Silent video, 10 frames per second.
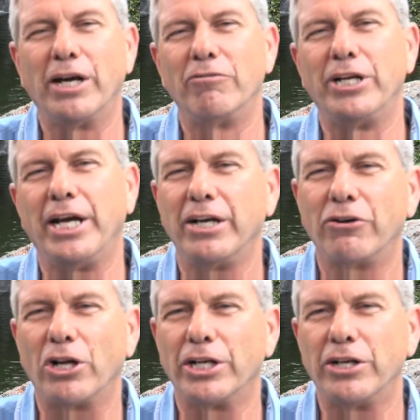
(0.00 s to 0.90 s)
every day,
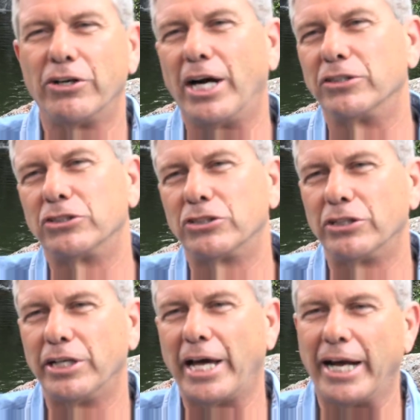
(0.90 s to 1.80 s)
crawling under houses
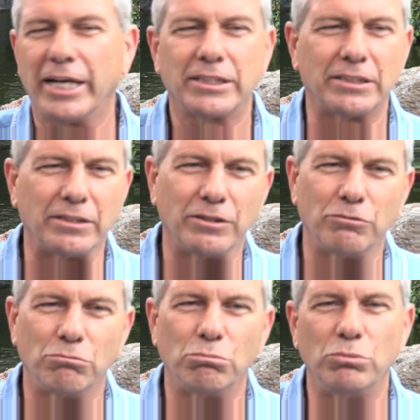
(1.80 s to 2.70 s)
and in attics and
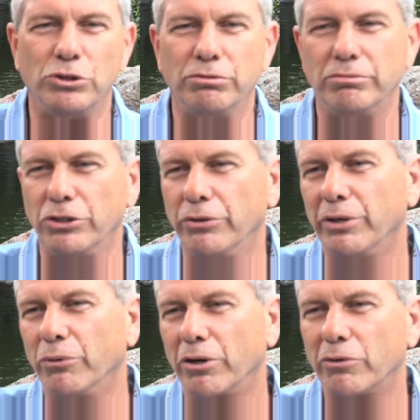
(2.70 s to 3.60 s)

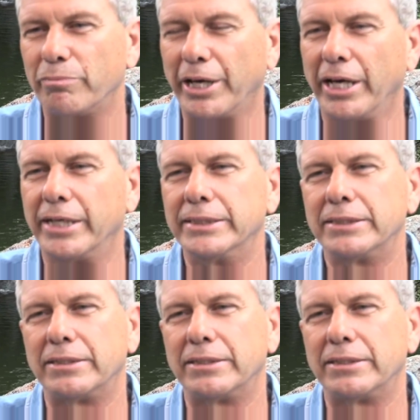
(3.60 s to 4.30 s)
doing work with my hands,